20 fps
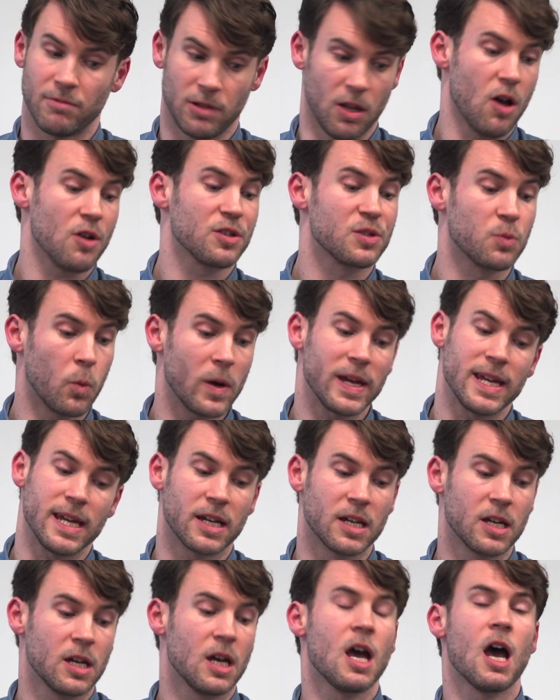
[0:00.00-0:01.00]
last
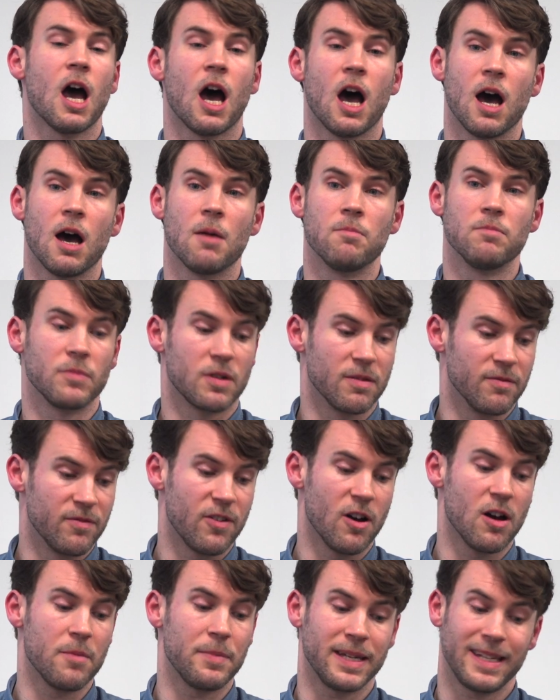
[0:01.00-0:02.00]
week
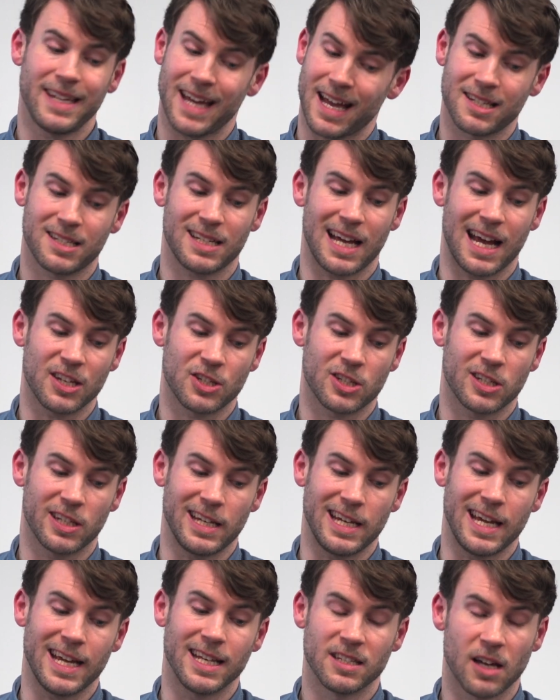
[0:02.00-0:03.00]
confirming, yes,
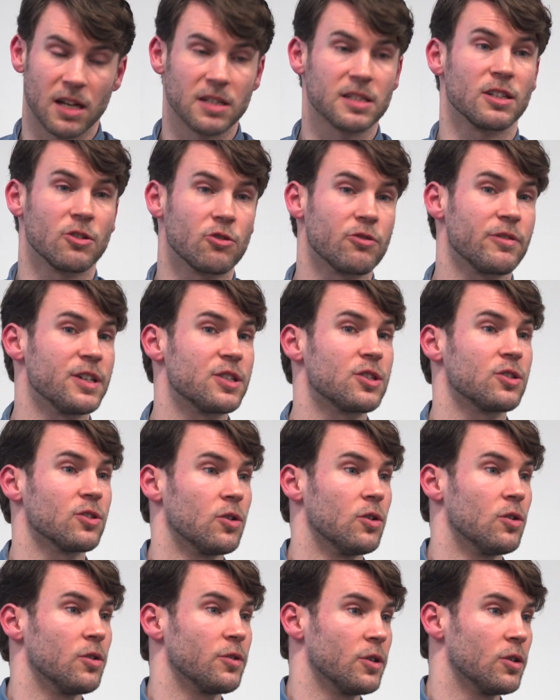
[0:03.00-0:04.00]
actually it does increase
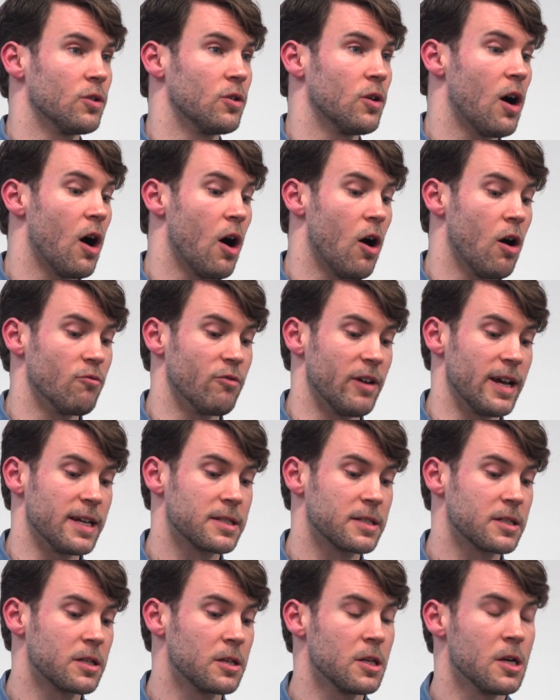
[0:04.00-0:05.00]
your heart
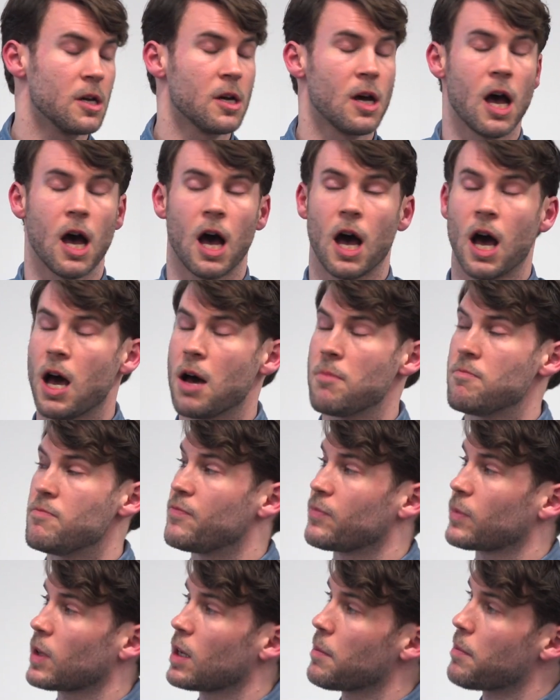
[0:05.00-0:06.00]
risk,
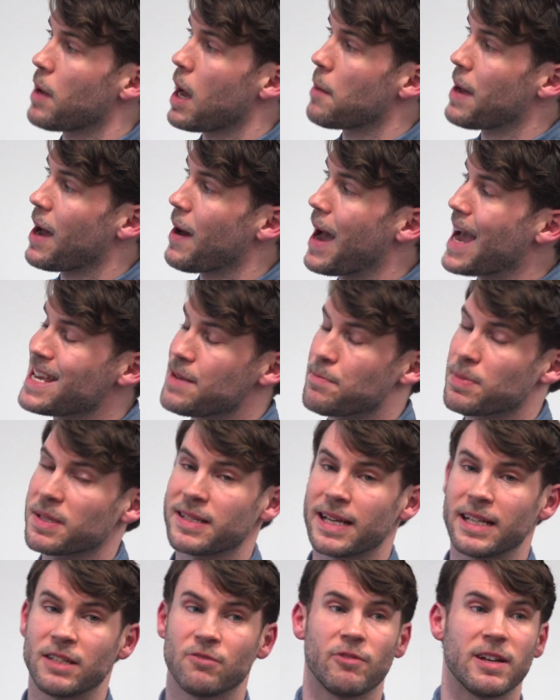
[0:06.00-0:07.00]
about
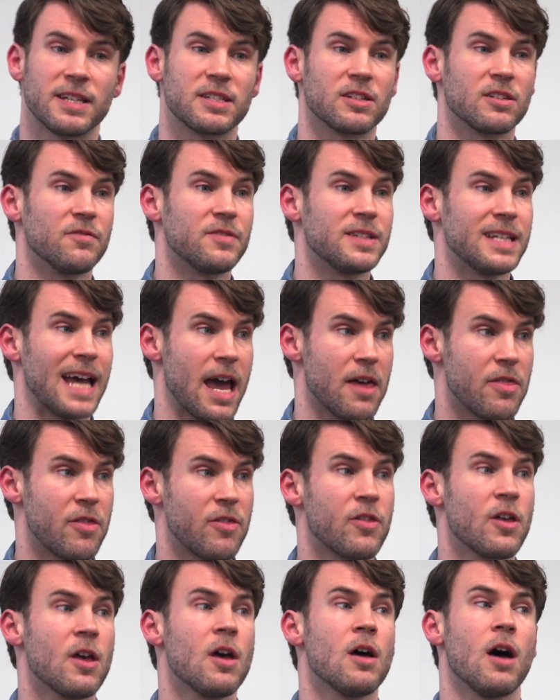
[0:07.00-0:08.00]
8% risk of
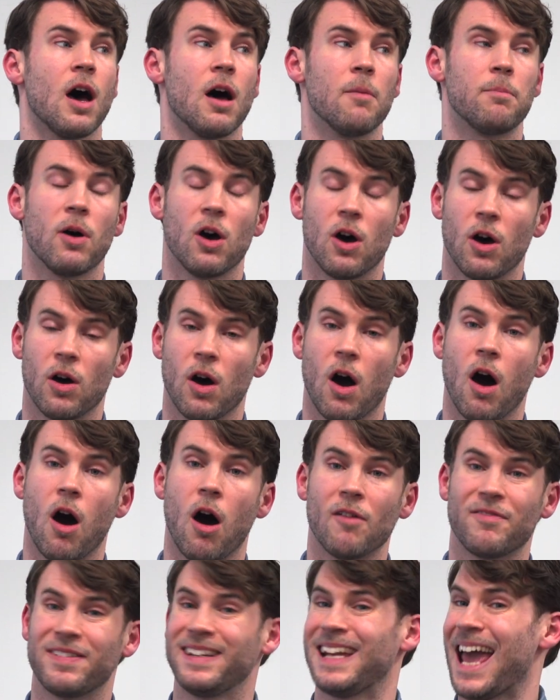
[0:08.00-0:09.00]
death per
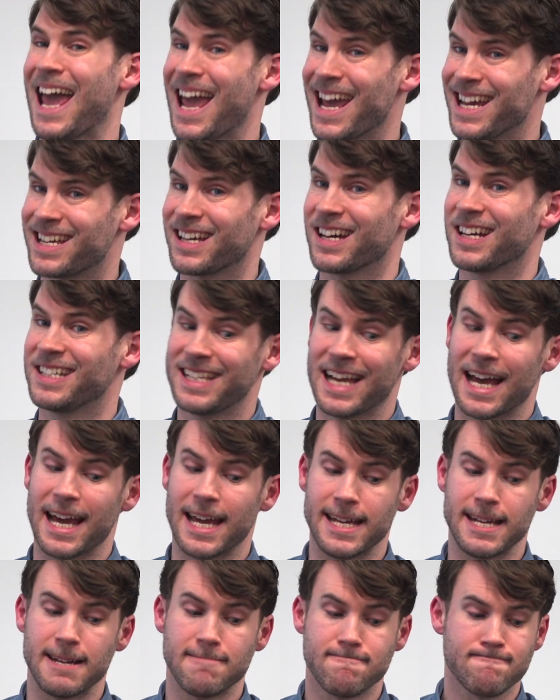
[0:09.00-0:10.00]
half an egg a
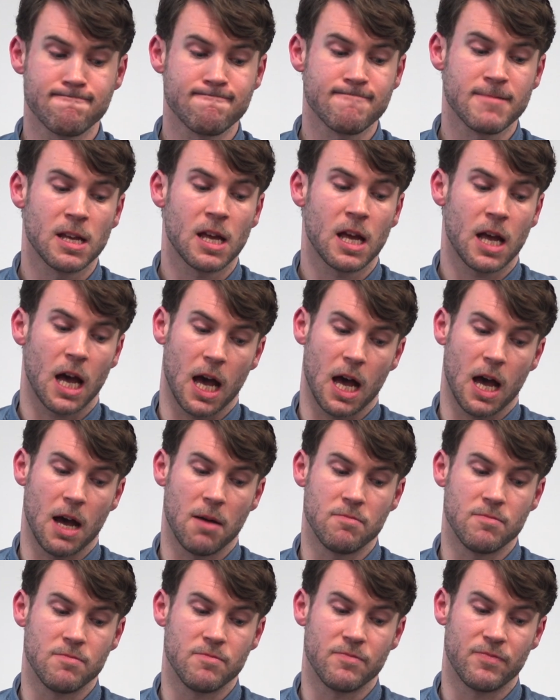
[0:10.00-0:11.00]
day.
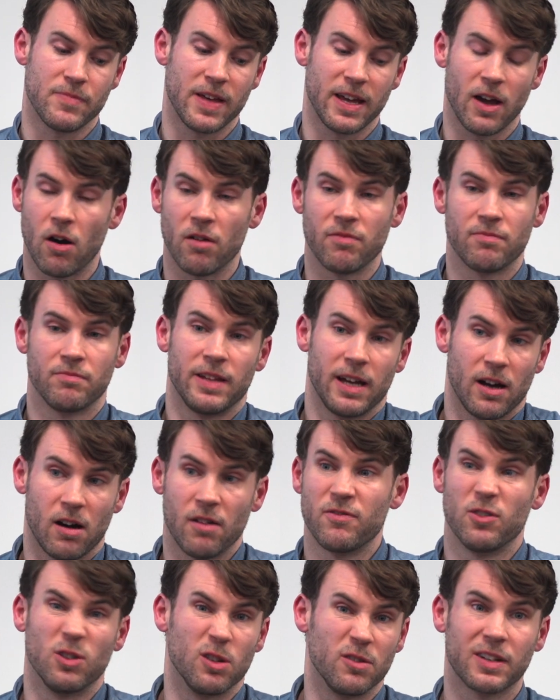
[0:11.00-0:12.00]
They
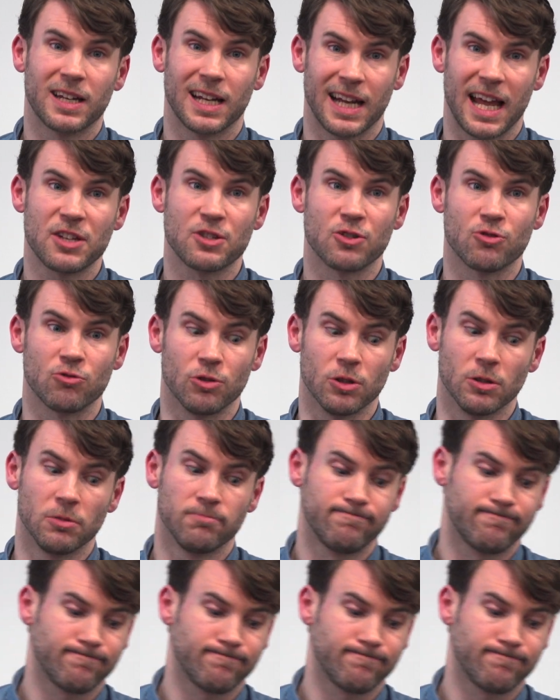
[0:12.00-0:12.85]
are full of cholesterol.